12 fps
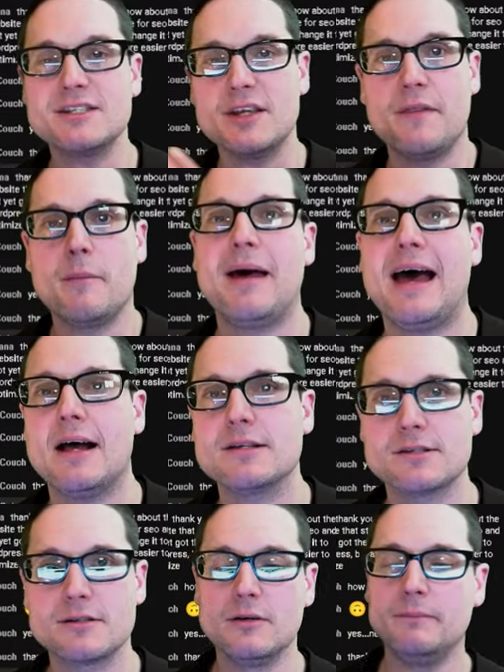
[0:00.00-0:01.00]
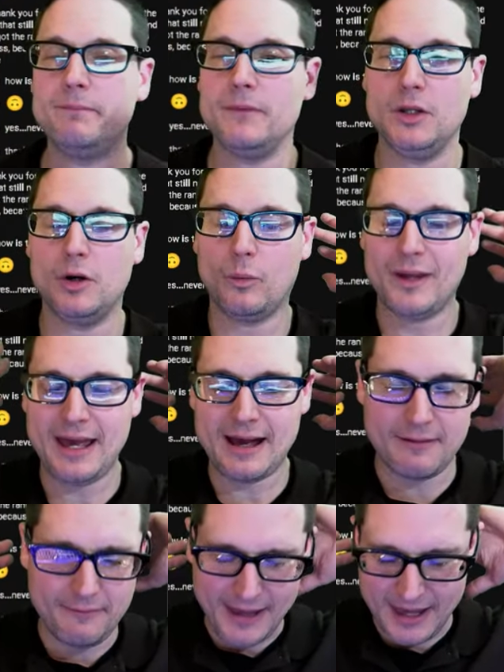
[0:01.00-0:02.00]
in the past, you know, we
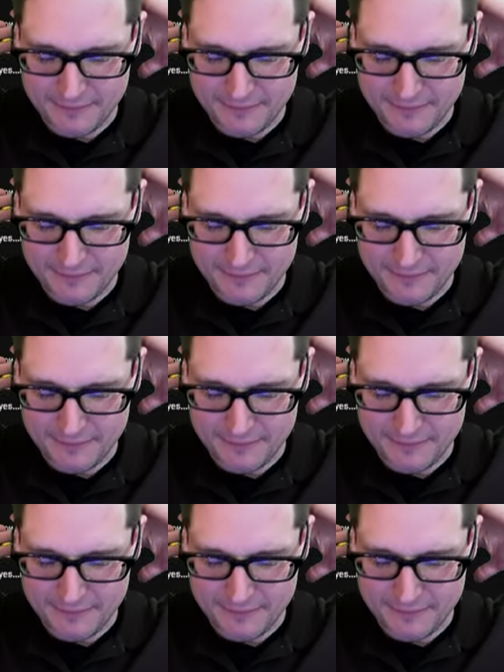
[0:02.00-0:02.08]
have a